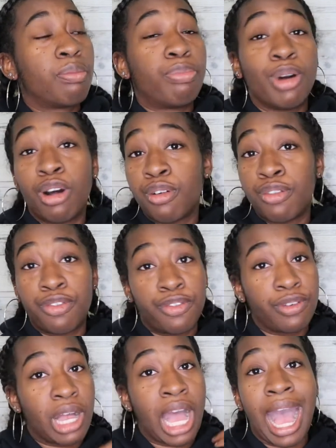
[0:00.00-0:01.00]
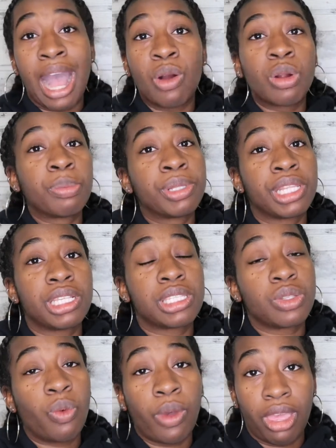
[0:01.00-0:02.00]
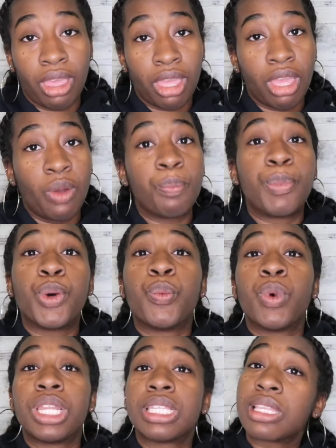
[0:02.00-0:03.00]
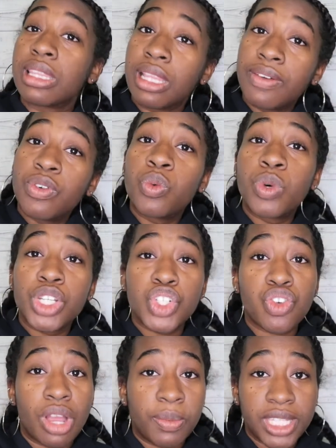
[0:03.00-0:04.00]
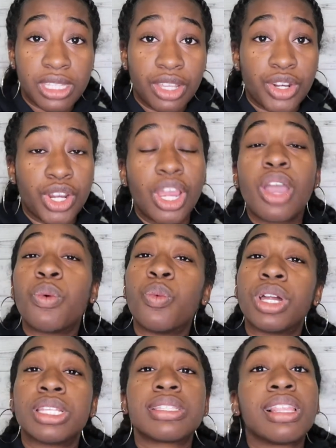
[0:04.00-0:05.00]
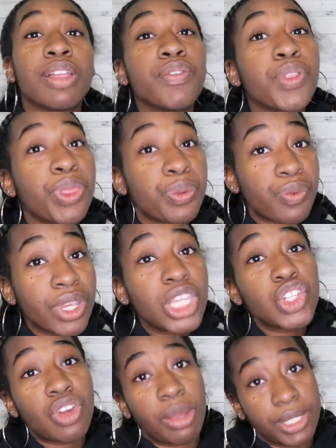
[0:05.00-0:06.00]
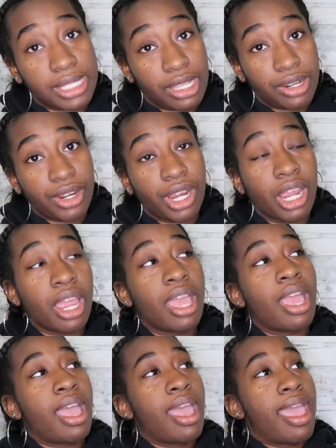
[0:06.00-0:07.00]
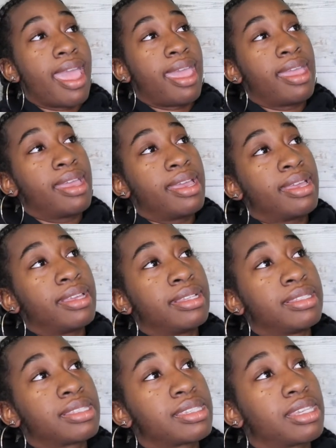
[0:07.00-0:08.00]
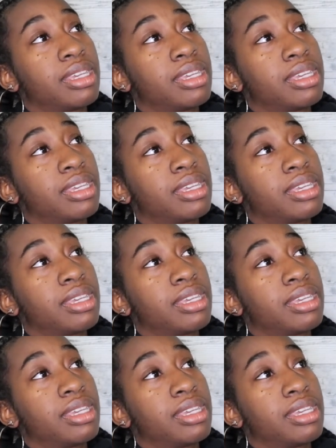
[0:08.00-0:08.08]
both an hour plus away but one is a level one trauma center and one is a level three trauma center and